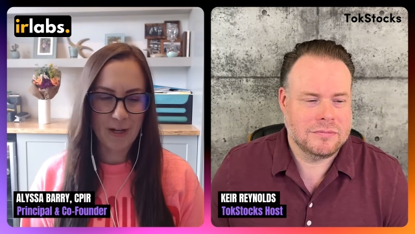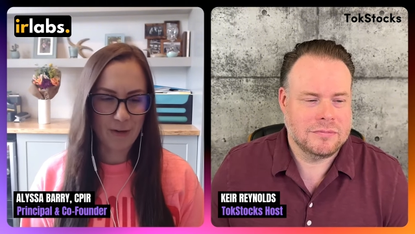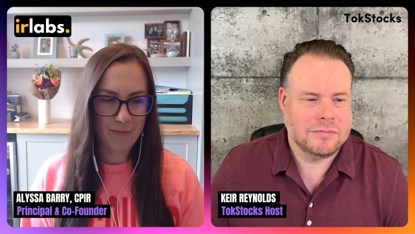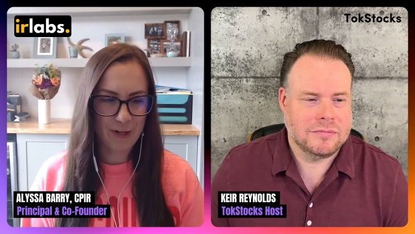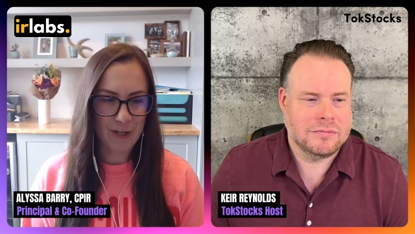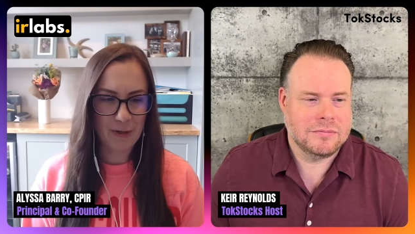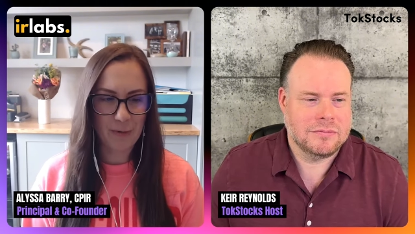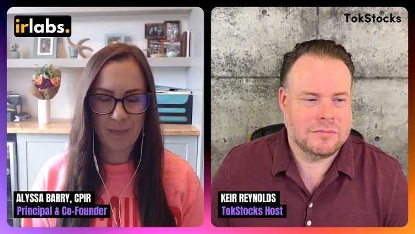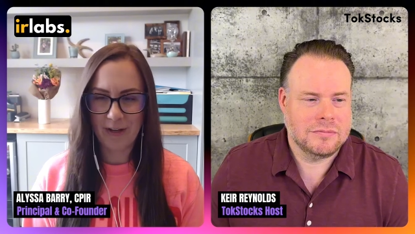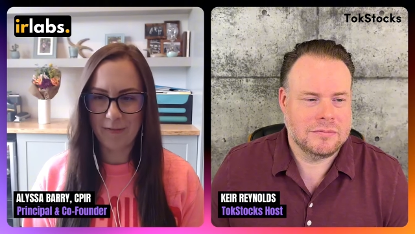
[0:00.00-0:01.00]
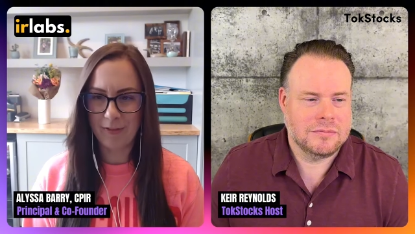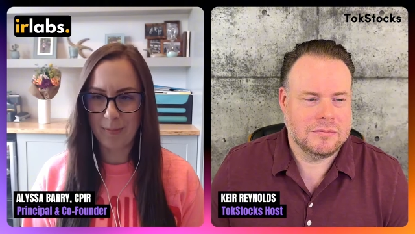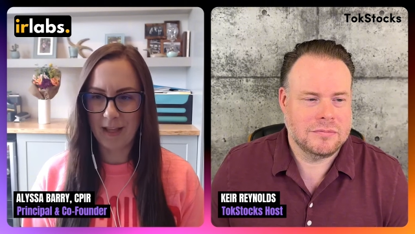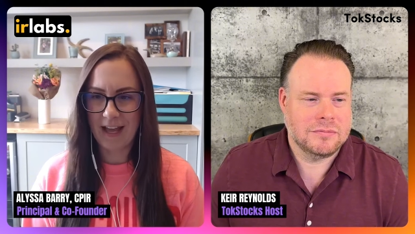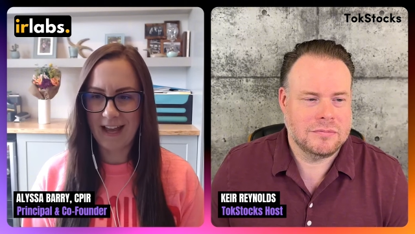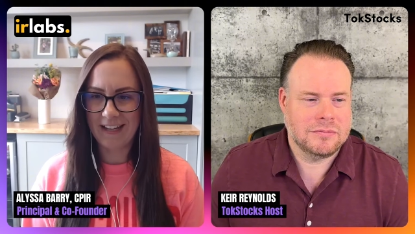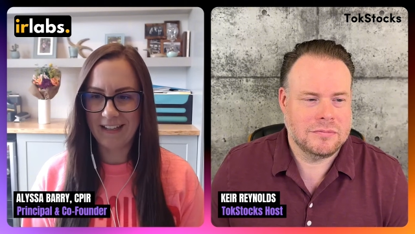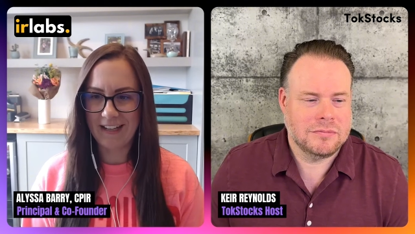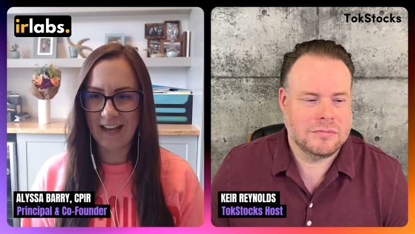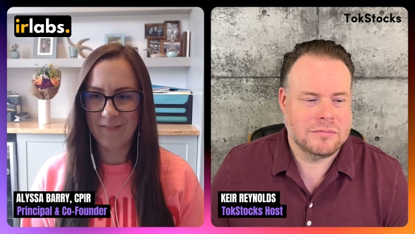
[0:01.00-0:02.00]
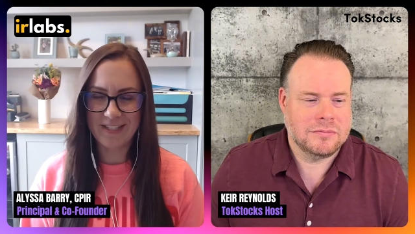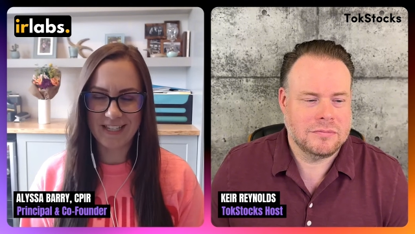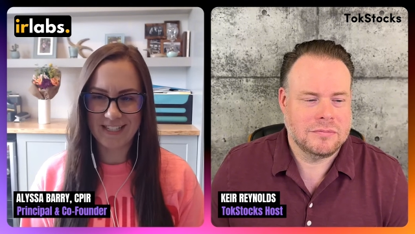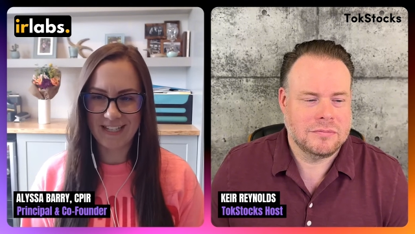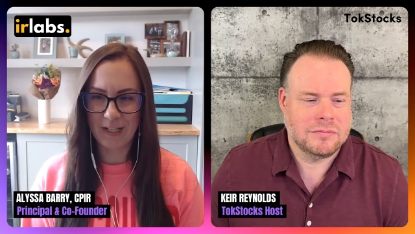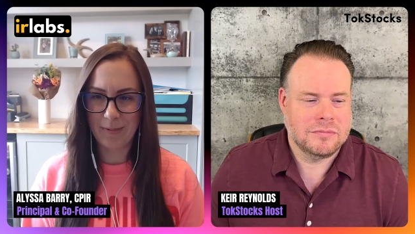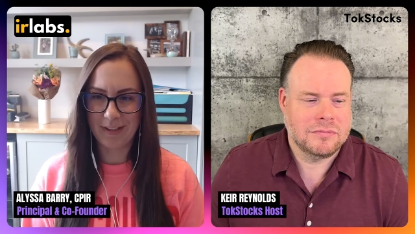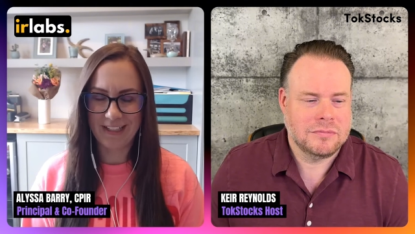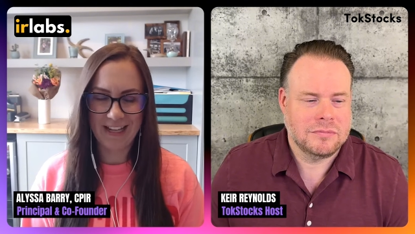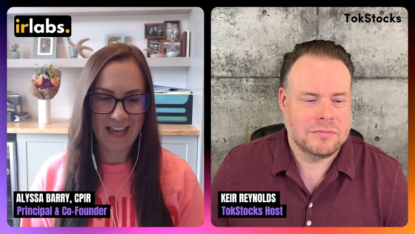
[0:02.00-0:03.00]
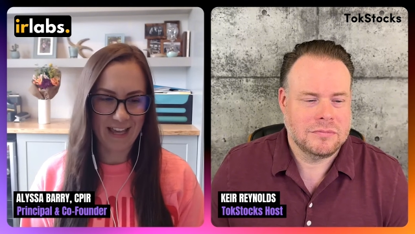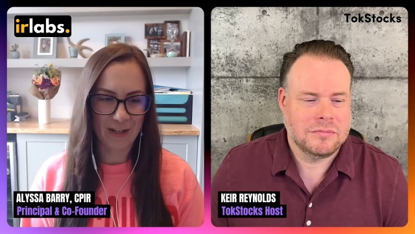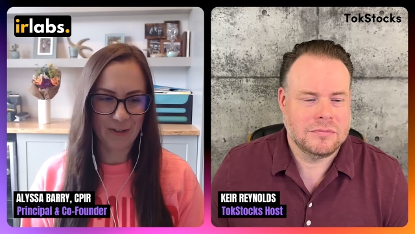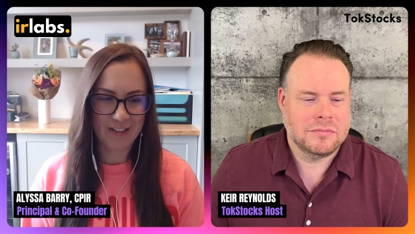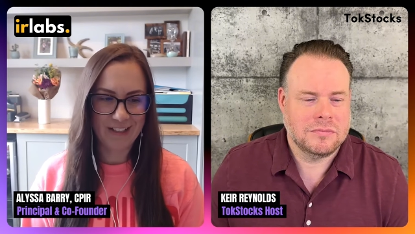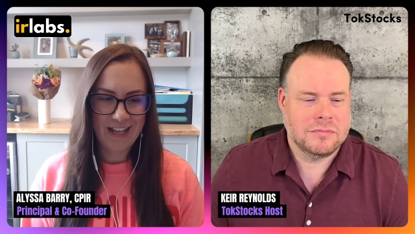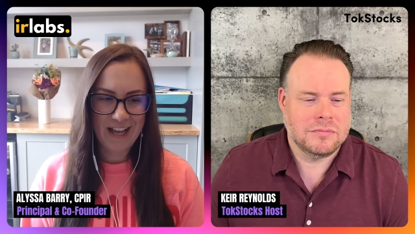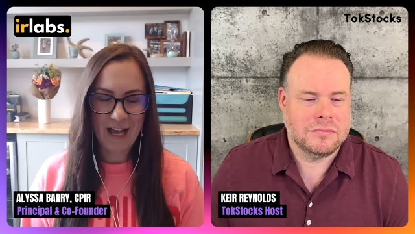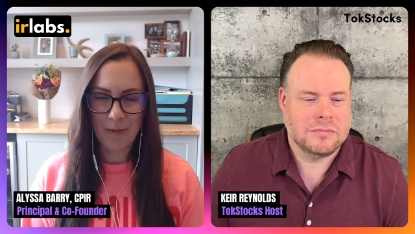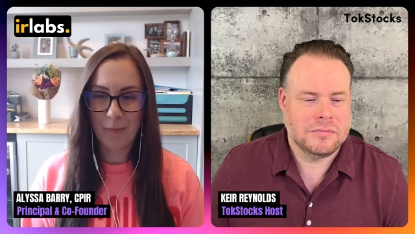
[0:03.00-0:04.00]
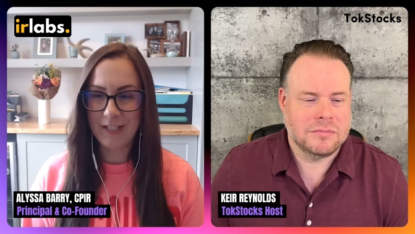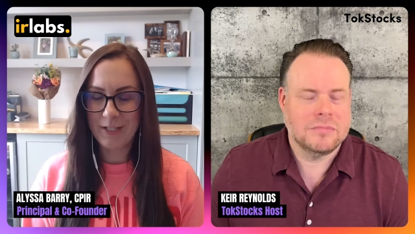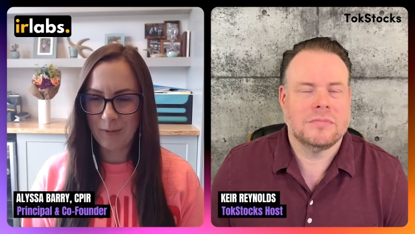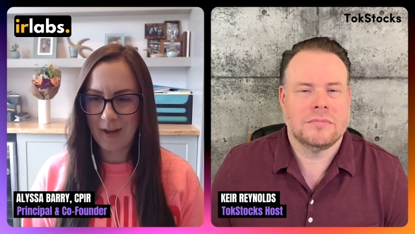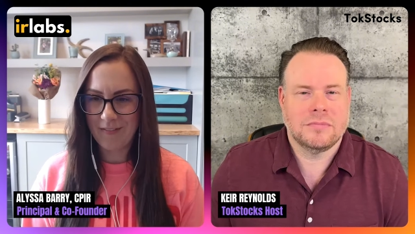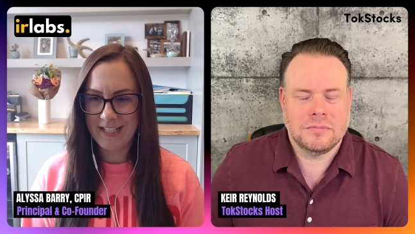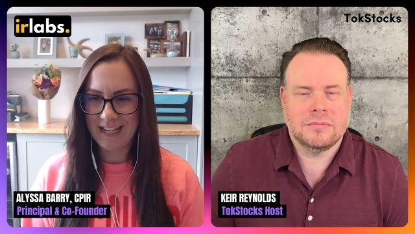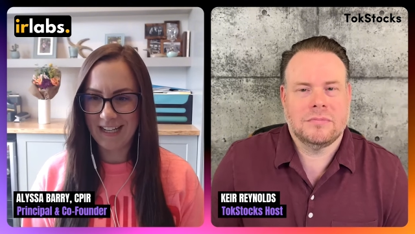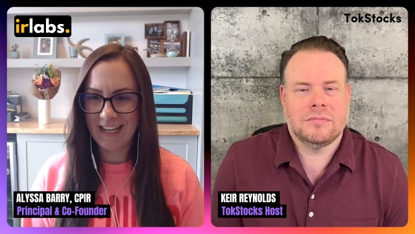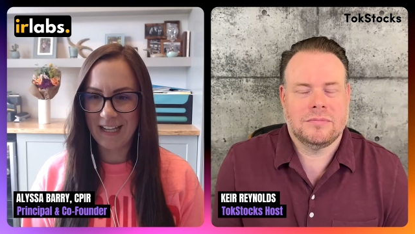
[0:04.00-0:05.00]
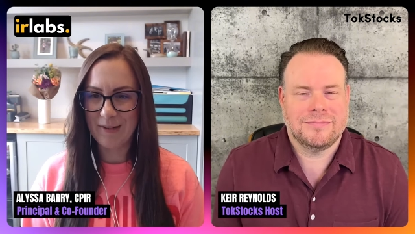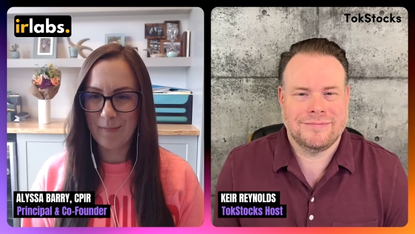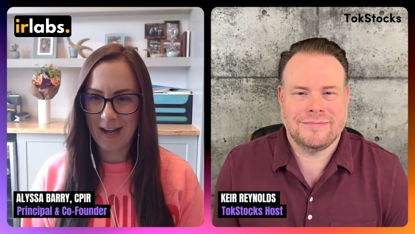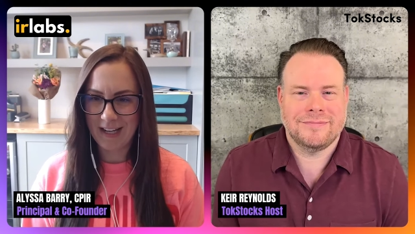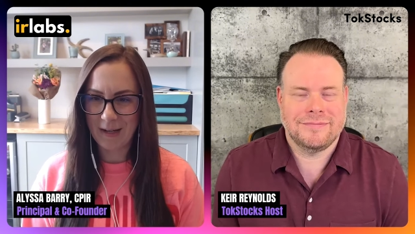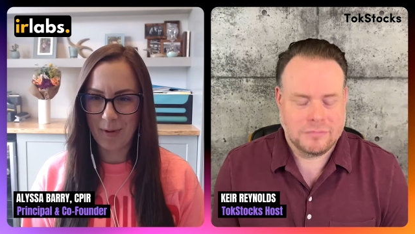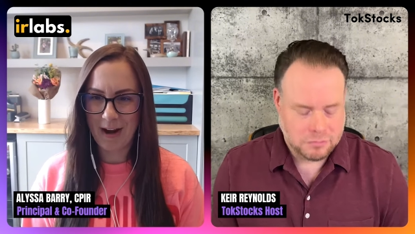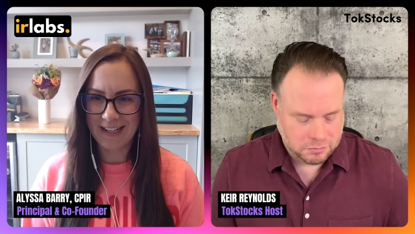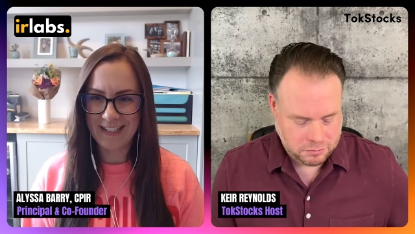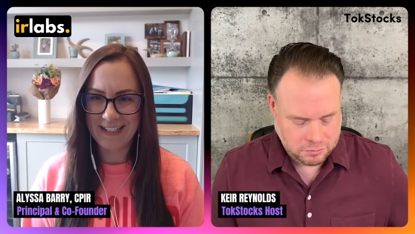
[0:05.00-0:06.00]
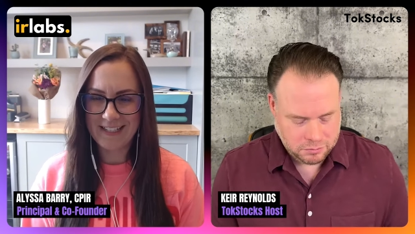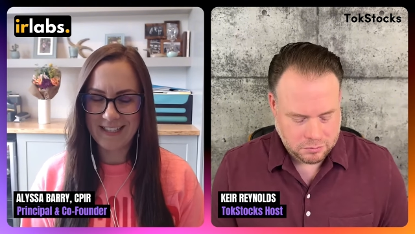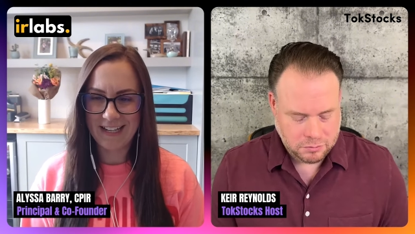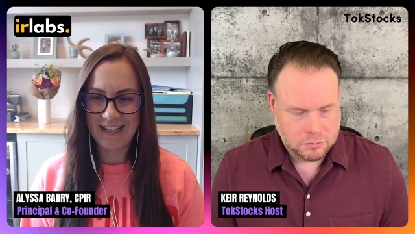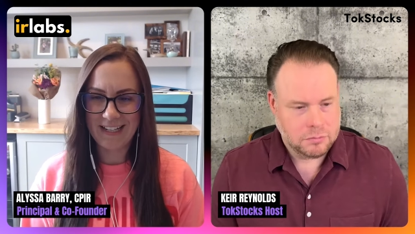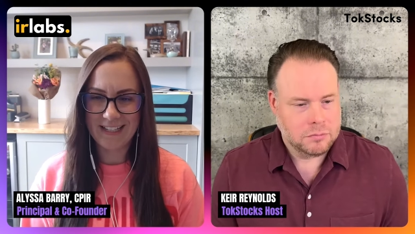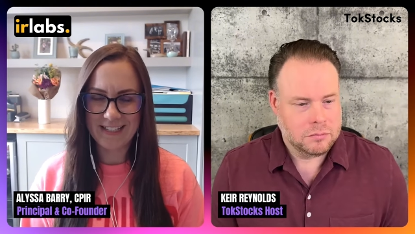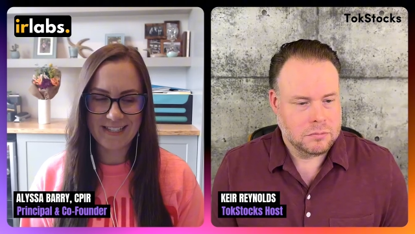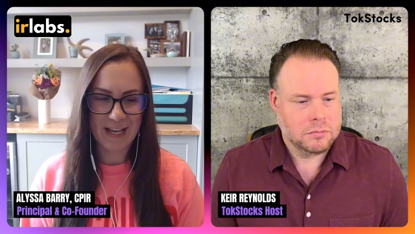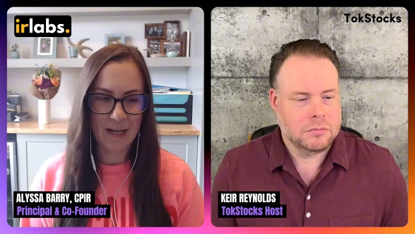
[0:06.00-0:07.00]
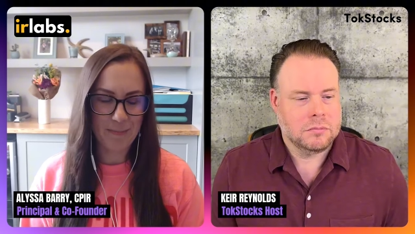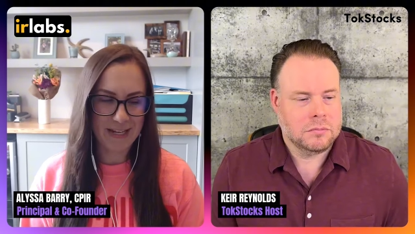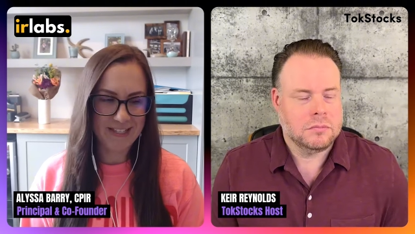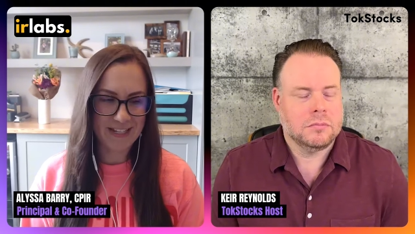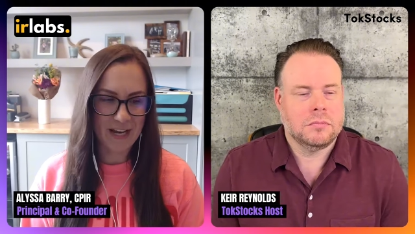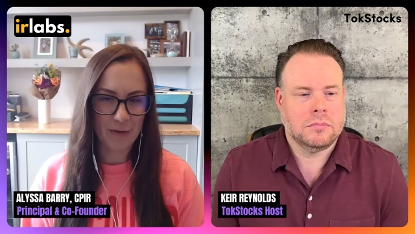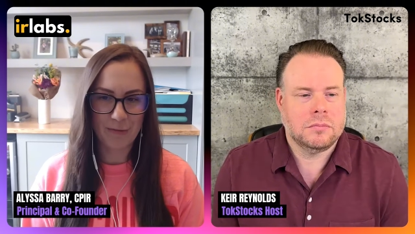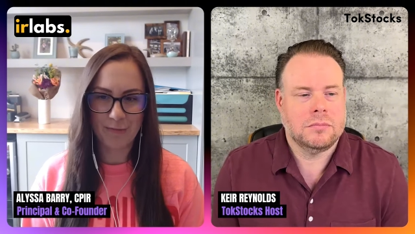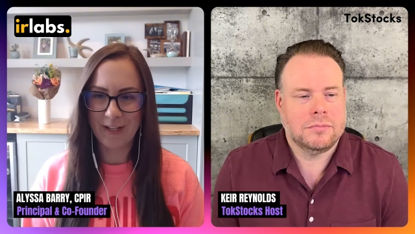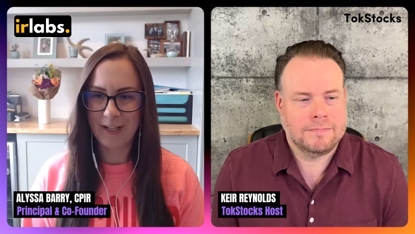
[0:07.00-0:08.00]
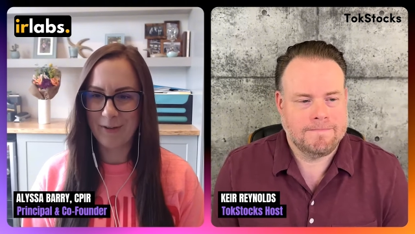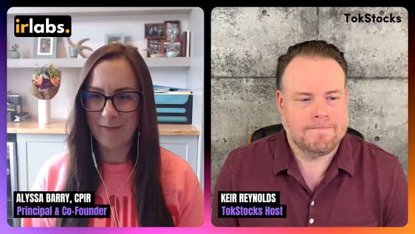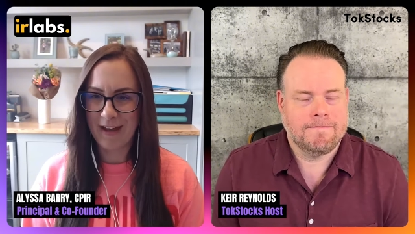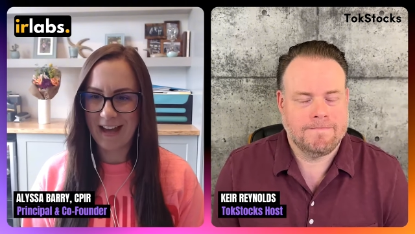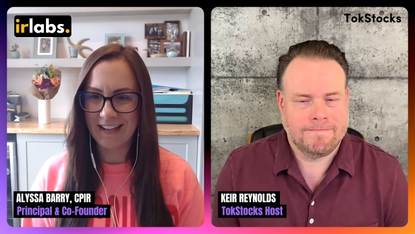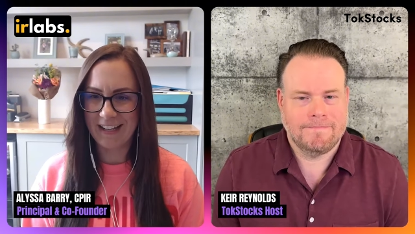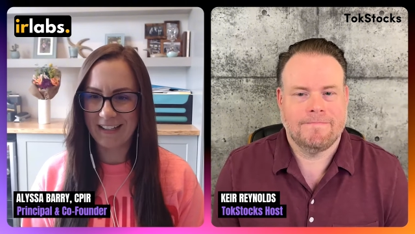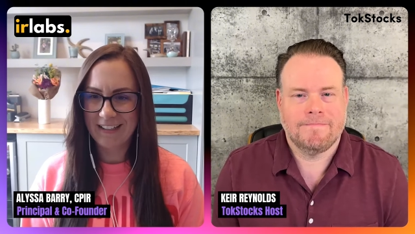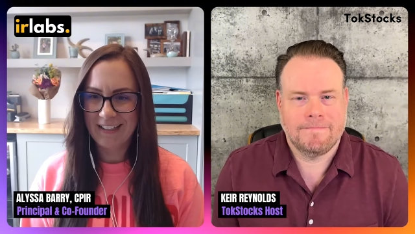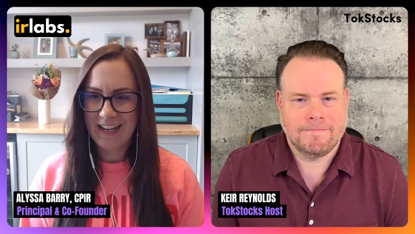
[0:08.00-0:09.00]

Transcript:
Speaker 1: better for you, better for the planet, have a sustainability angle. Um, we do have a dedicated mining practice that is uh, based out of Reno, Nevada,